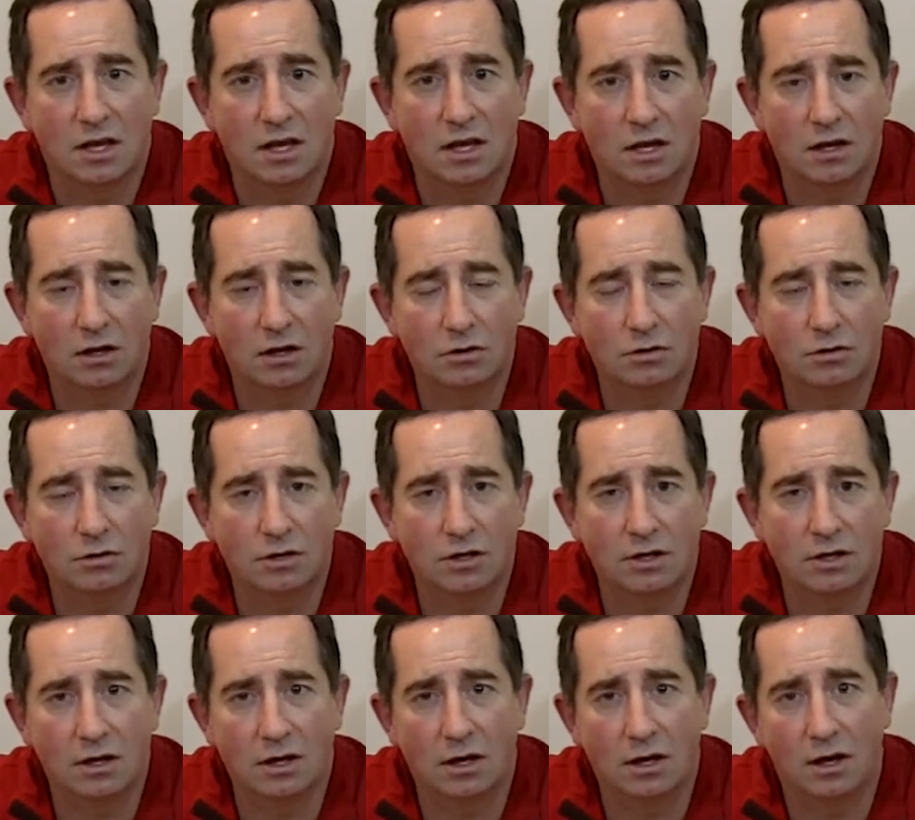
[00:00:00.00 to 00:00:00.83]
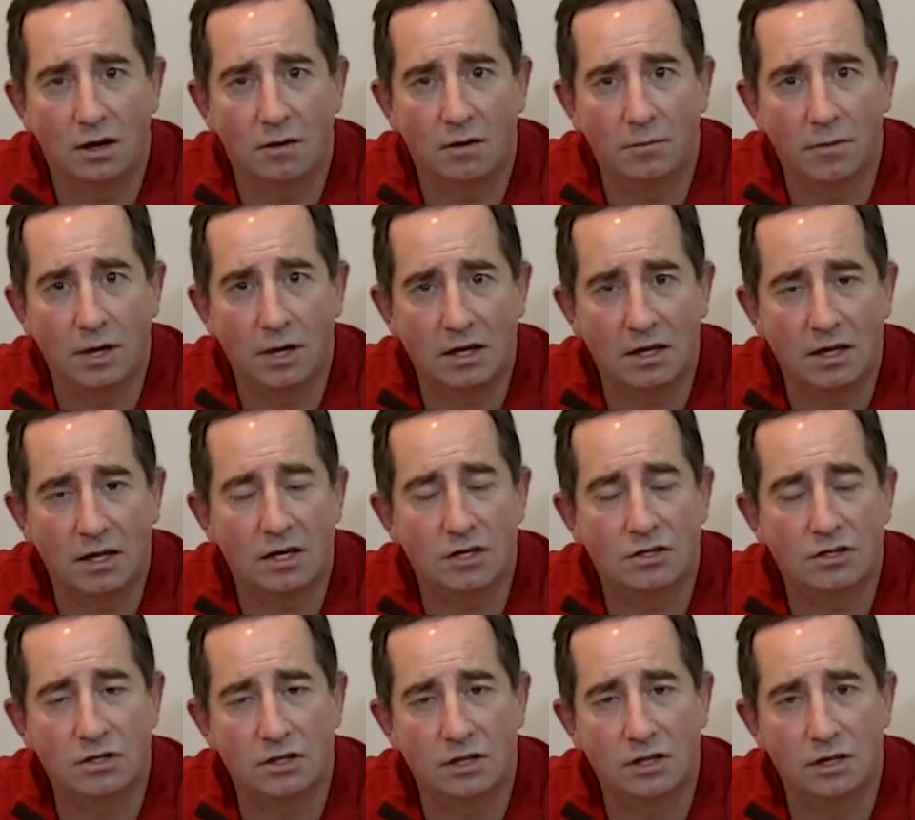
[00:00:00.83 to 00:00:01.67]
including a
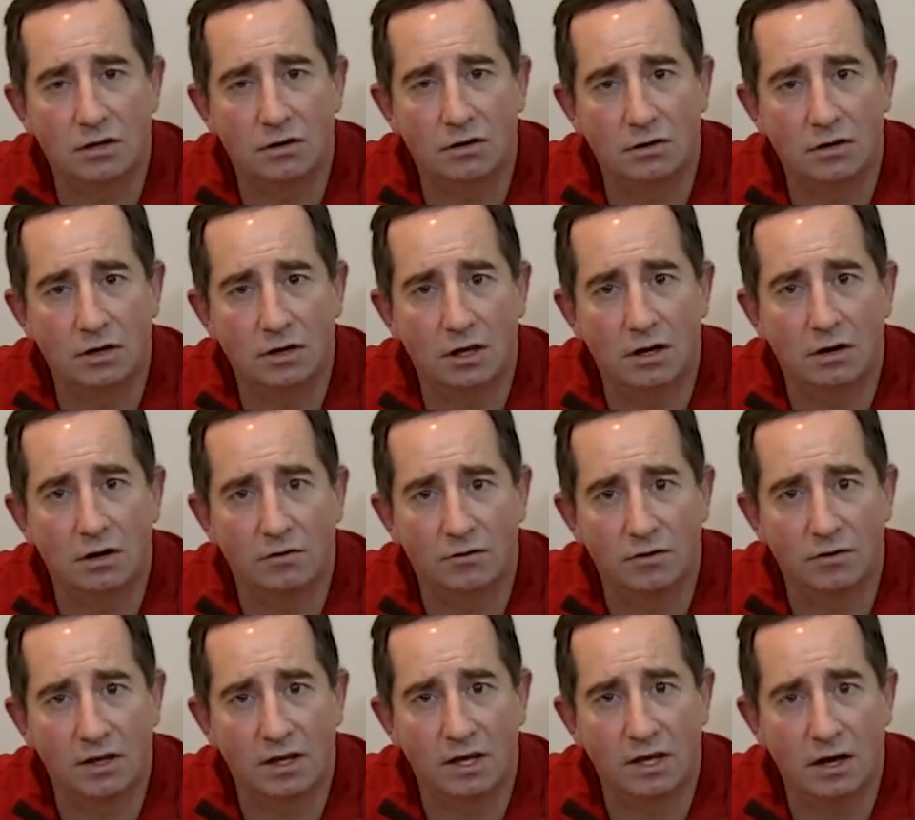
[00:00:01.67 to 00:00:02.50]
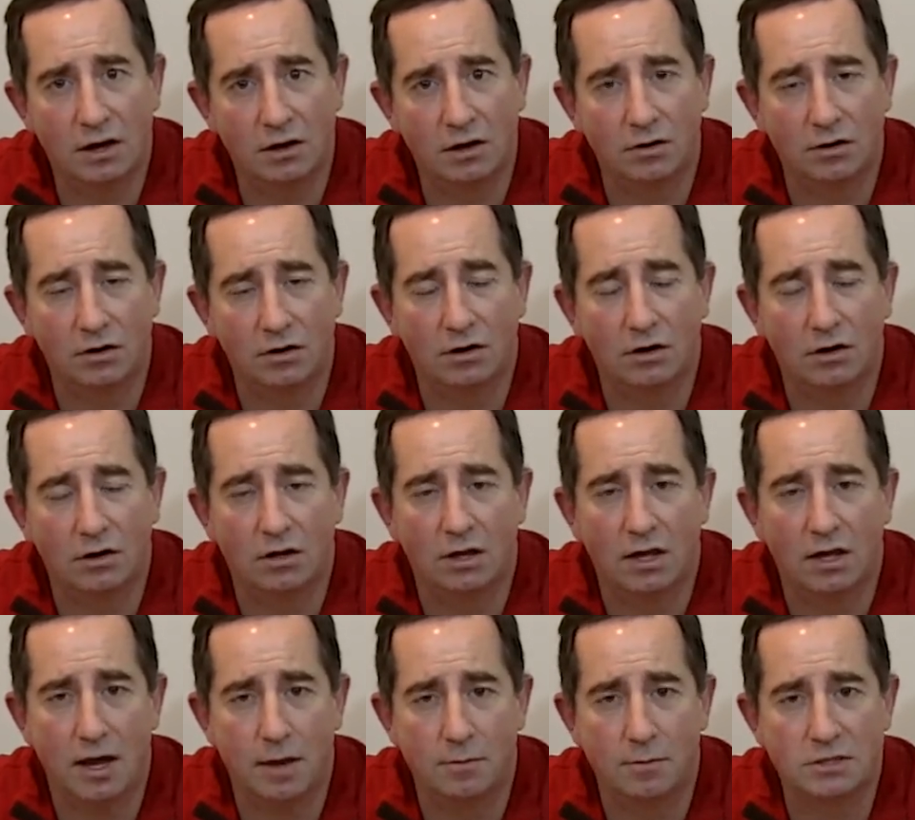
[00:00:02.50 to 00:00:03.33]
medication that you can get over the counter
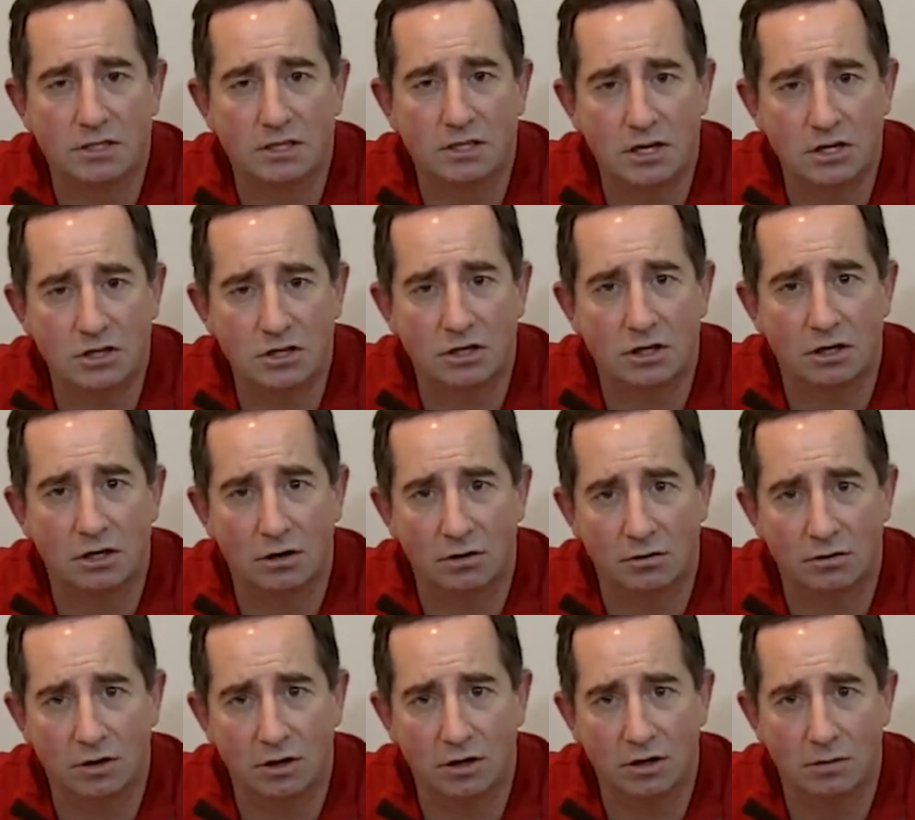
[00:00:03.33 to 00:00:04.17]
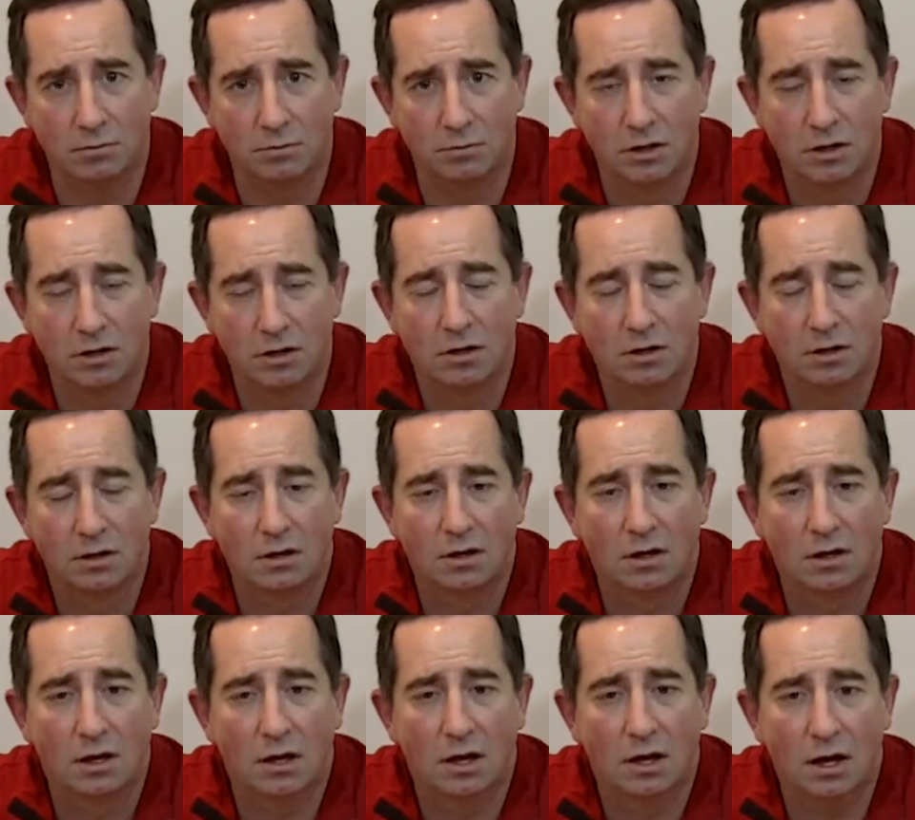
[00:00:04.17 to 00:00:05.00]
called capsaicin cream
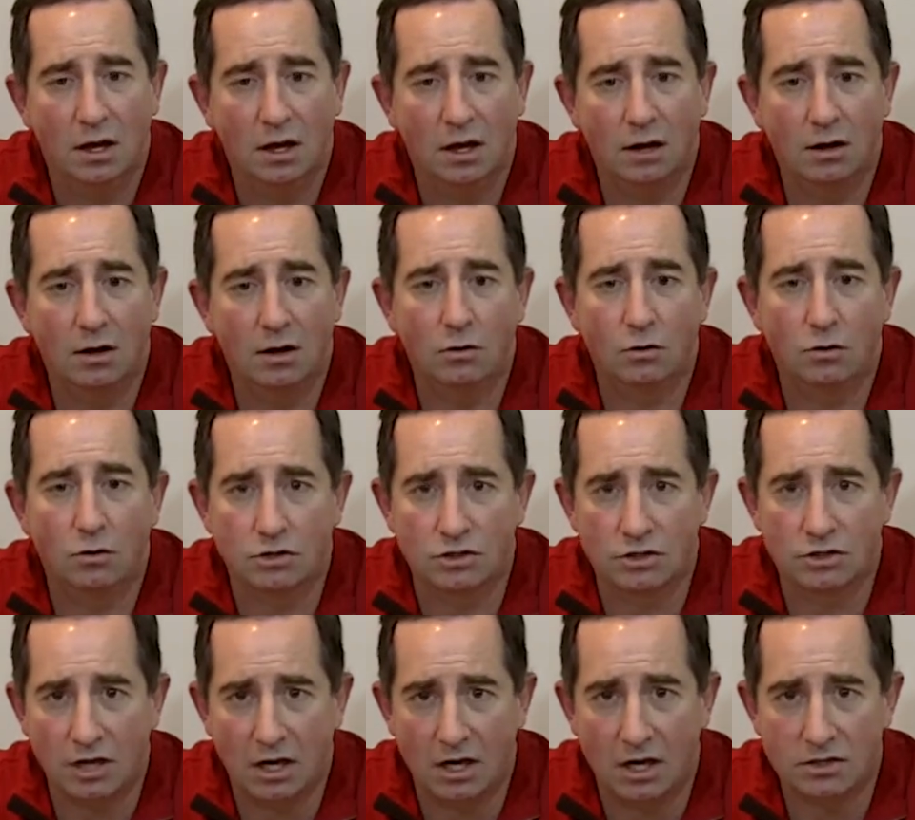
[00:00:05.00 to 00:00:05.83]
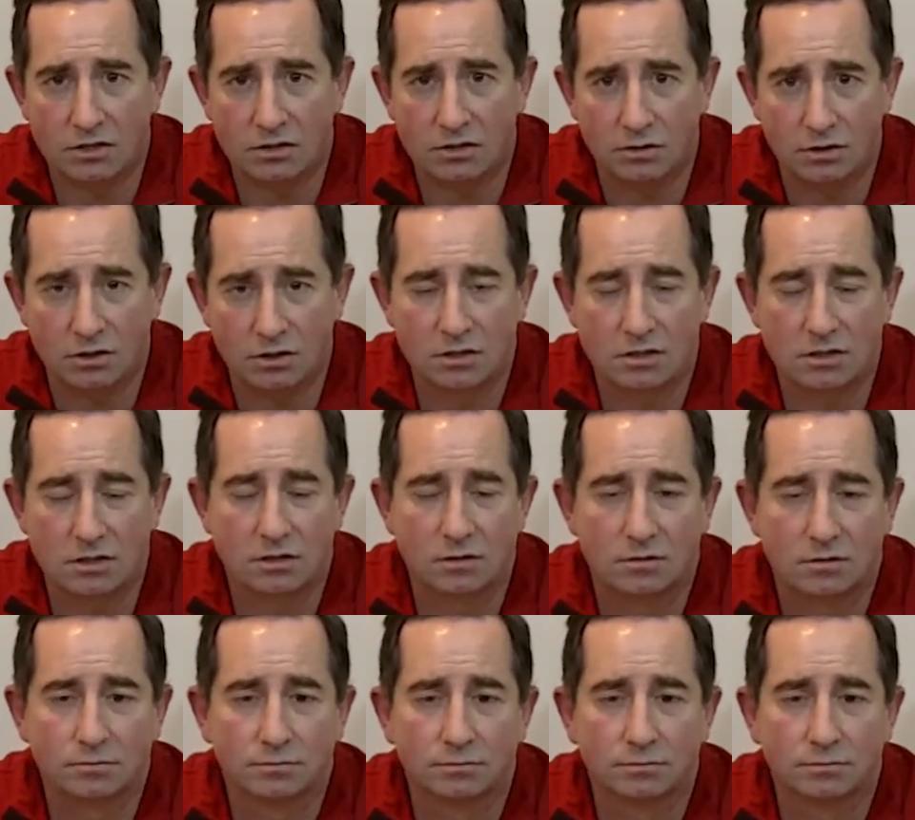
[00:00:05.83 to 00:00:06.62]
uh, or Zostrix